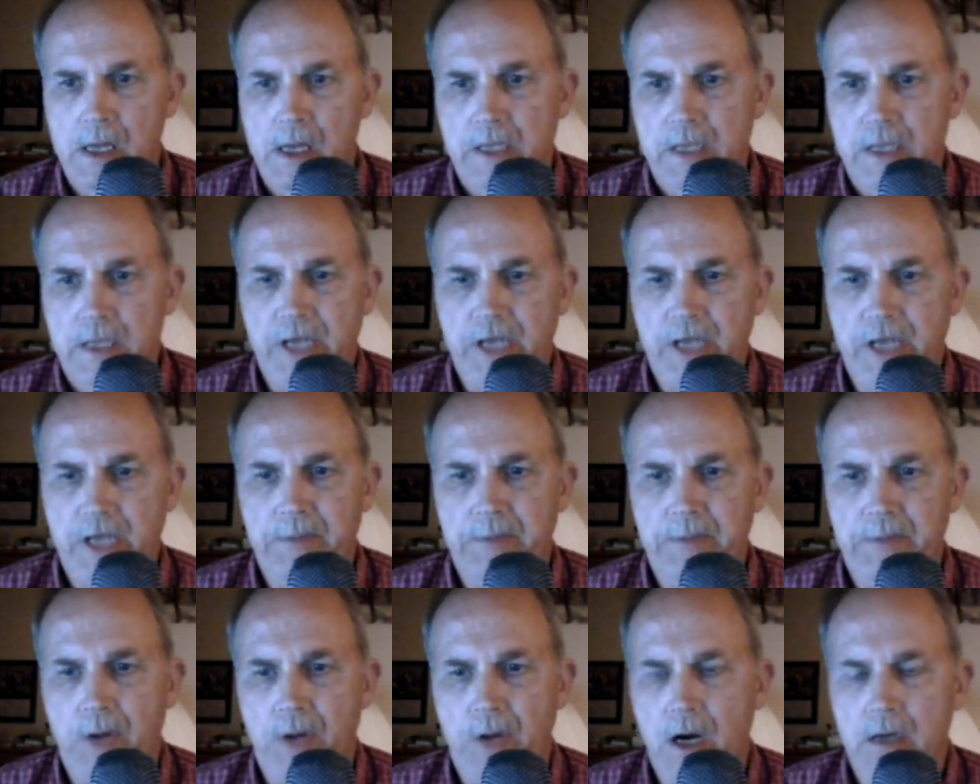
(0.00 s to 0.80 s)

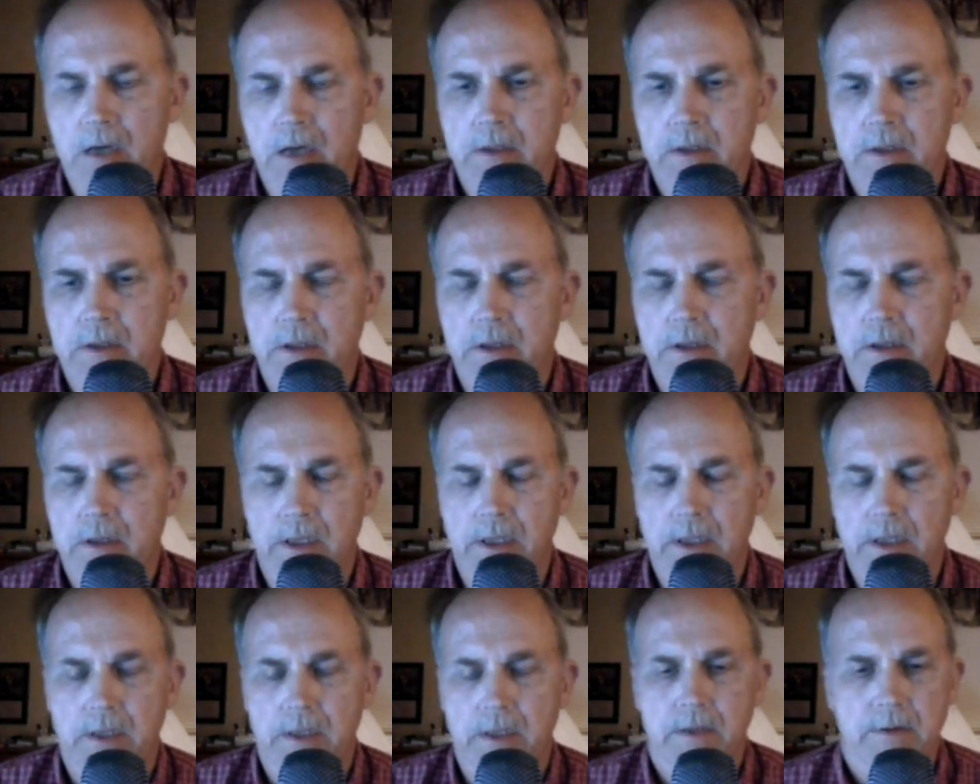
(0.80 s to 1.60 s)
sidebar,
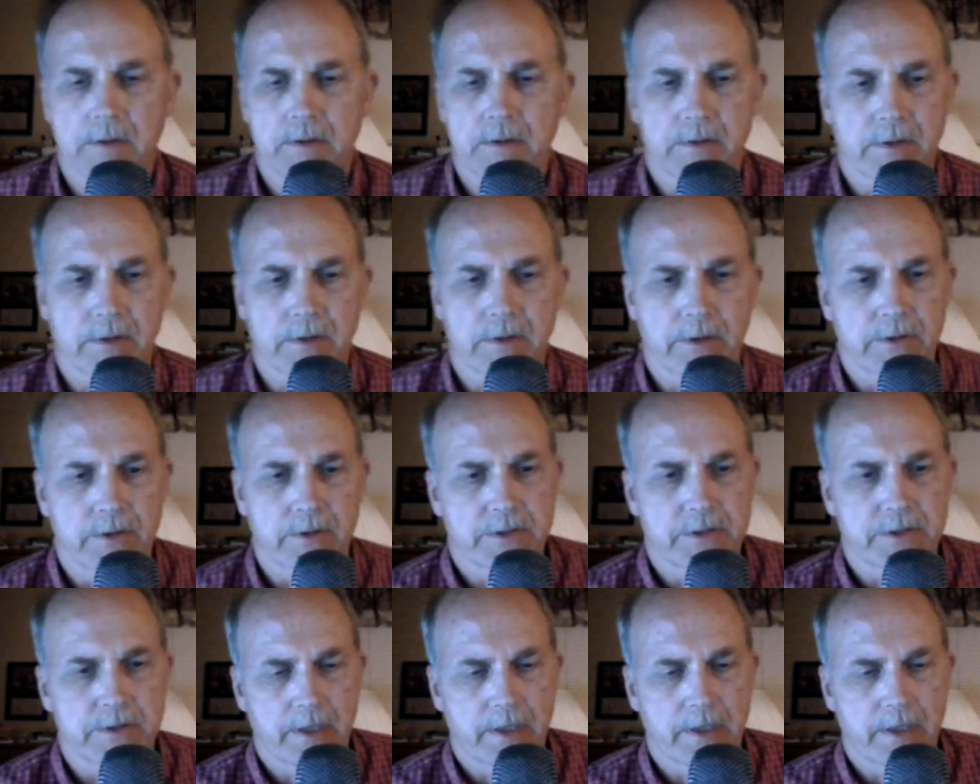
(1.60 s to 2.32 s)
there's